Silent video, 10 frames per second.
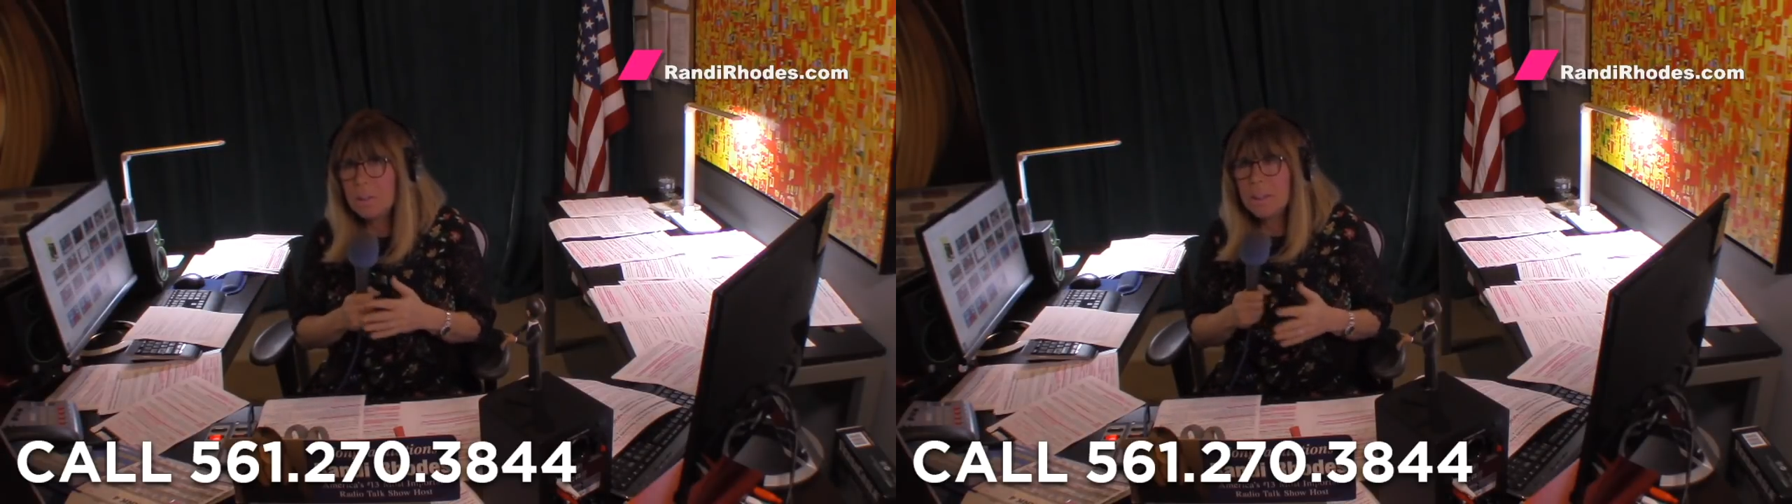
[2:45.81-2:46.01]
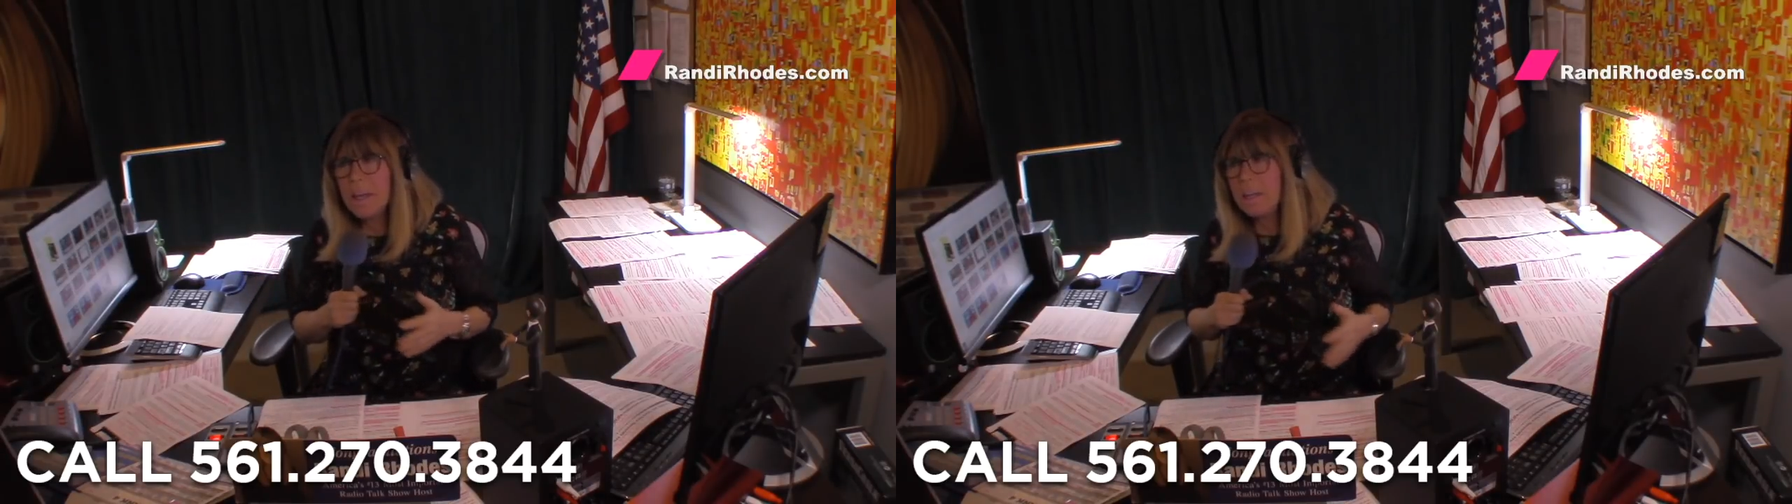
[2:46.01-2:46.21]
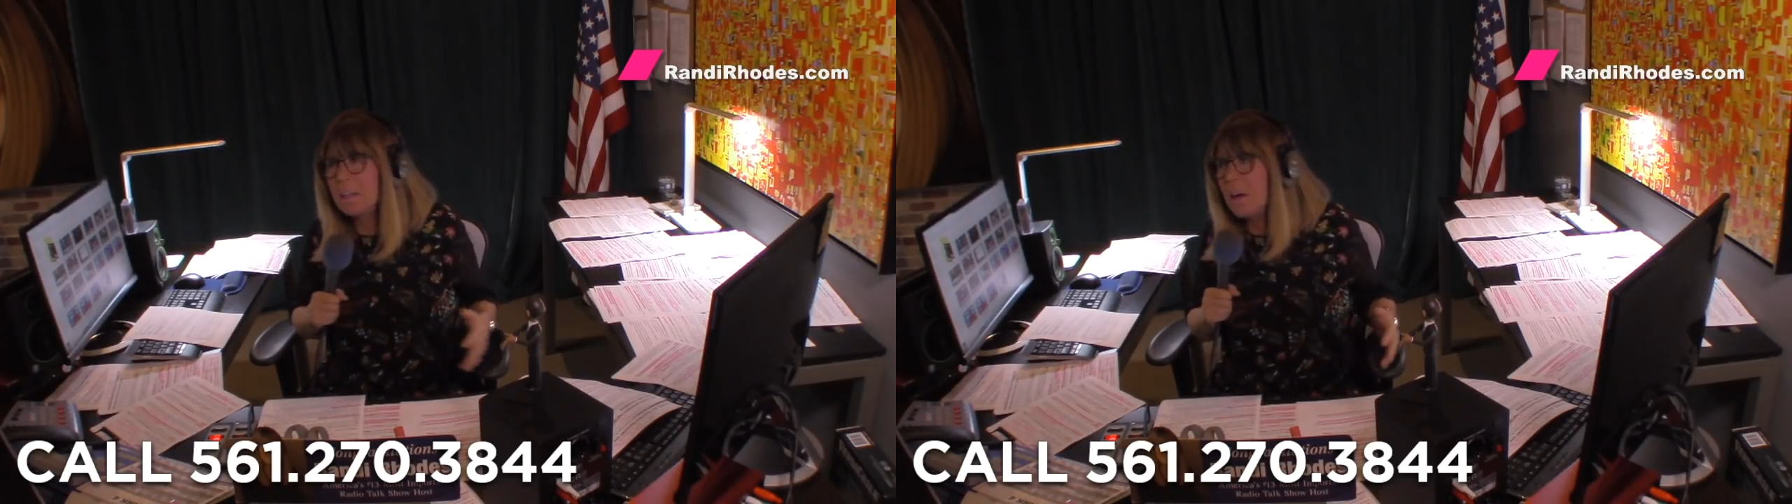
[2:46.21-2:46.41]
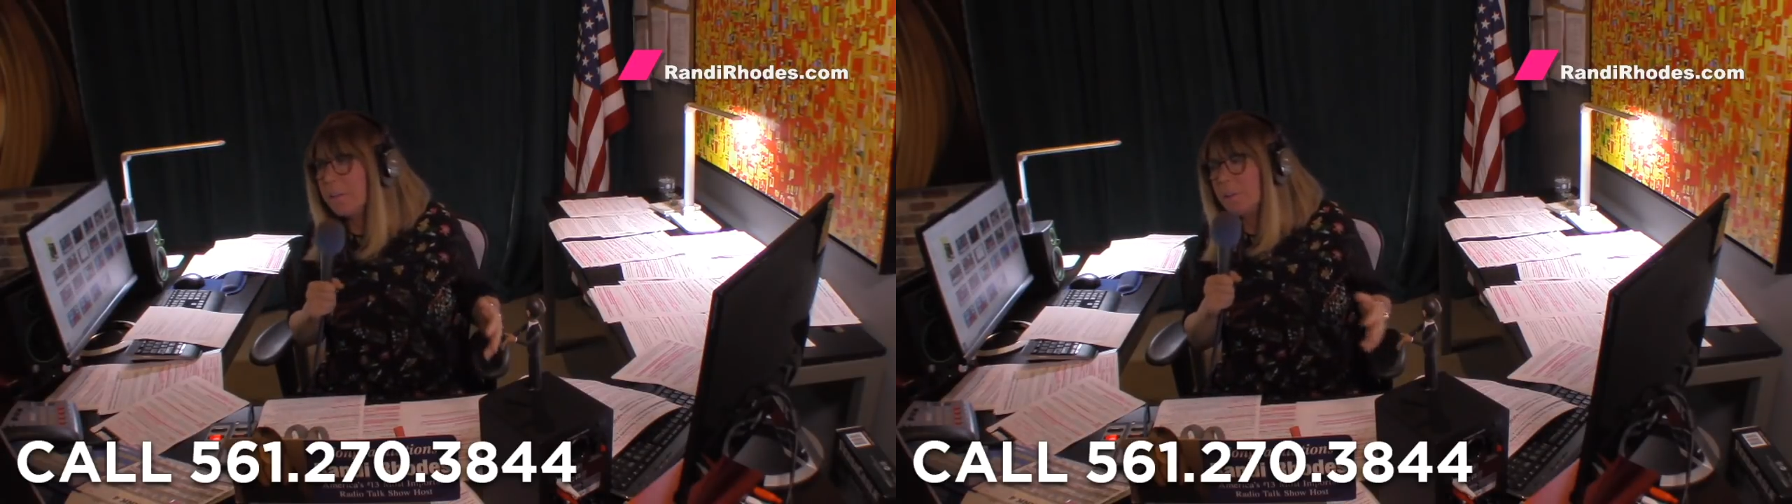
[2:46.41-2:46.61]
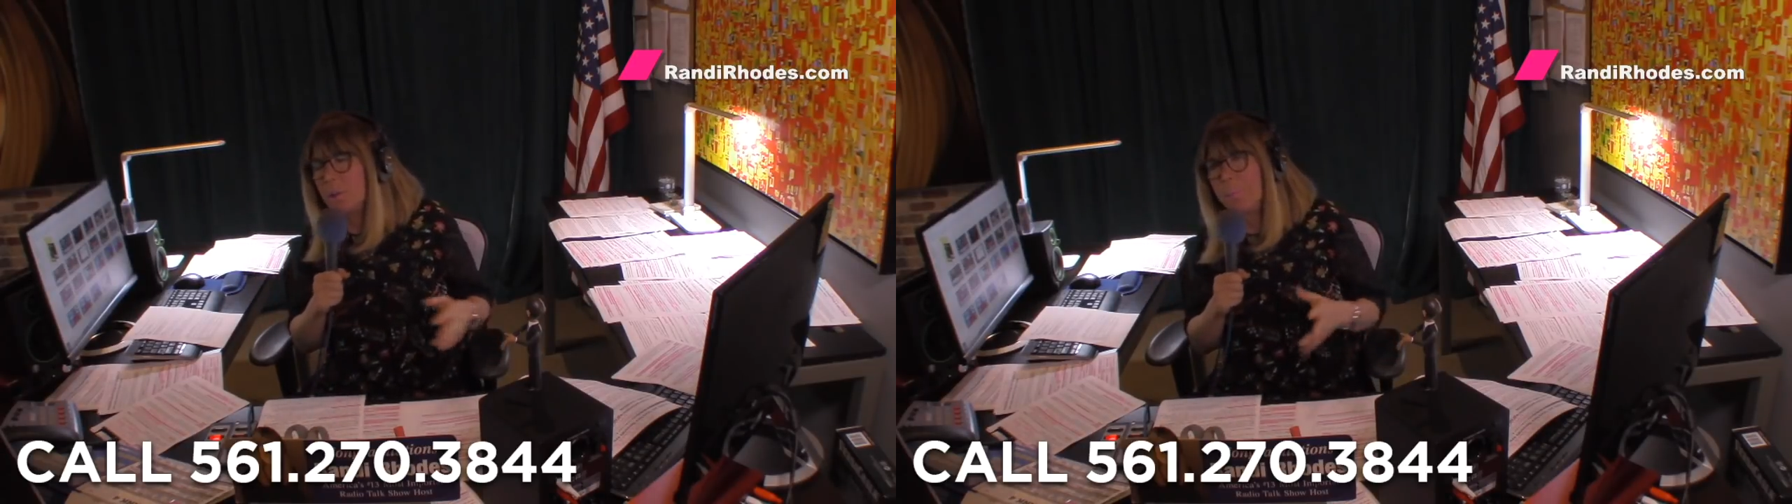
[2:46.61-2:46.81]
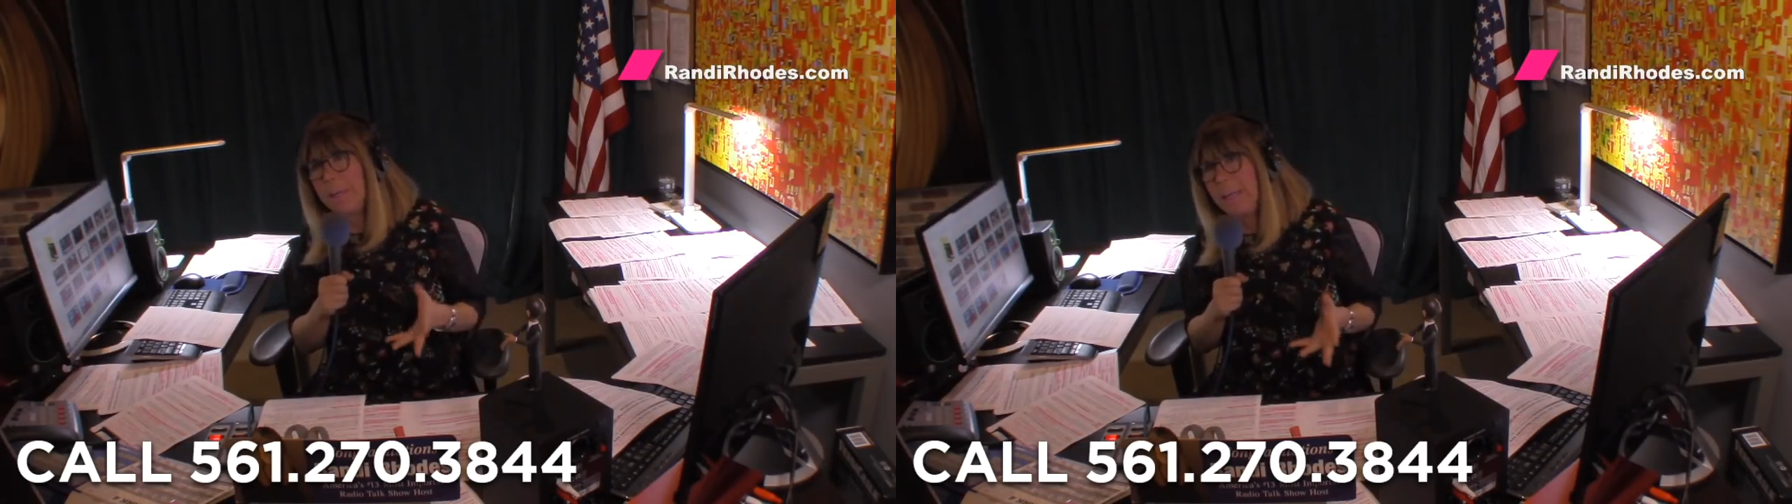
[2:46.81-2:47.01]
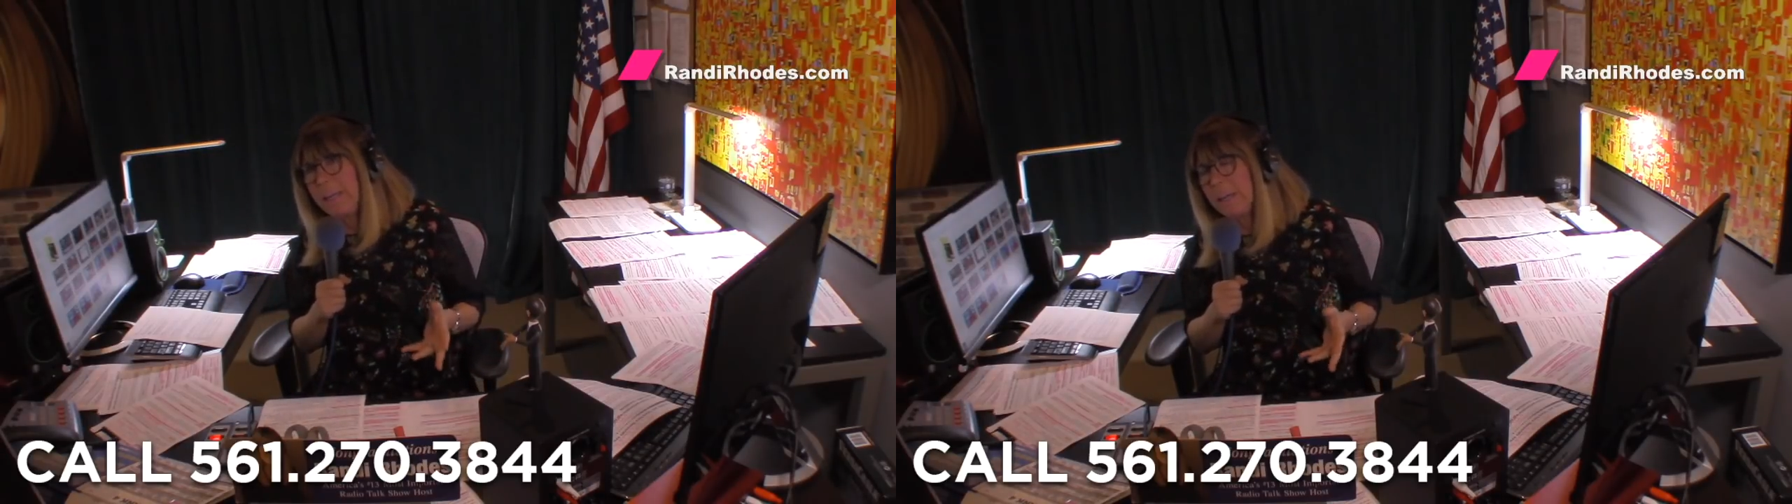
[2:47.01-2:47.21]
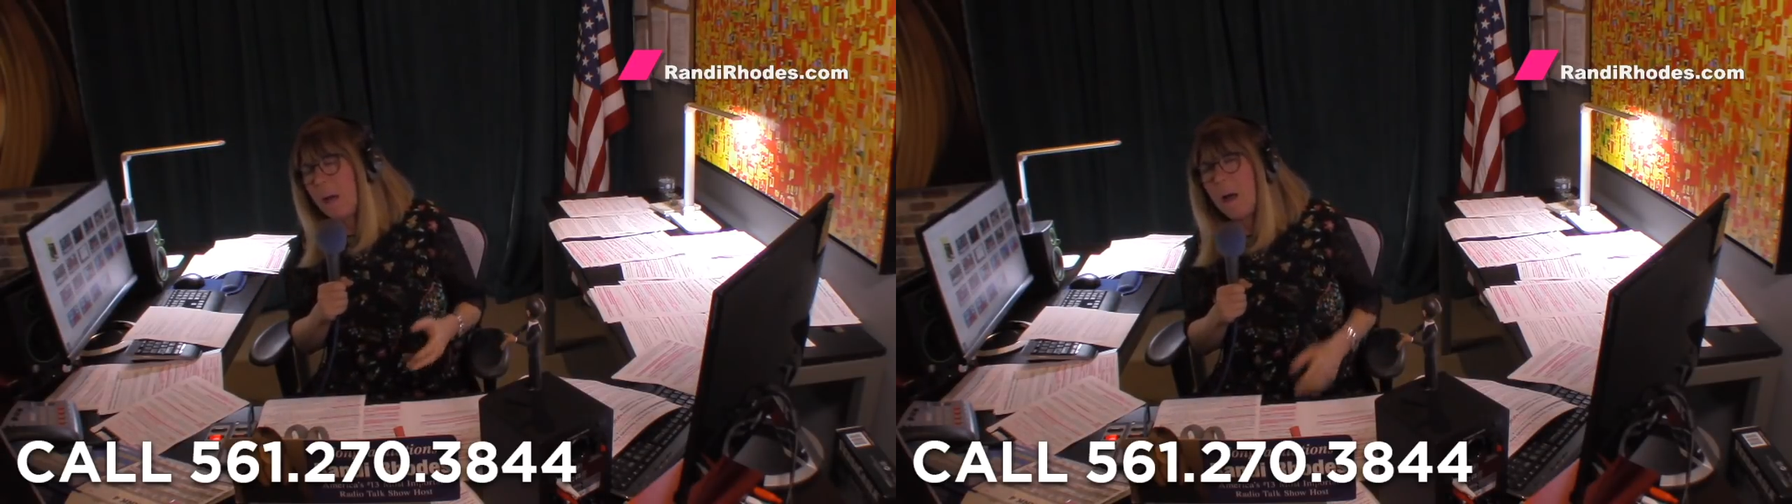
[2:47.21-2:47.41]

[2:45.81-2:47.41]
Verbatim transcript: to get a gun in Japan,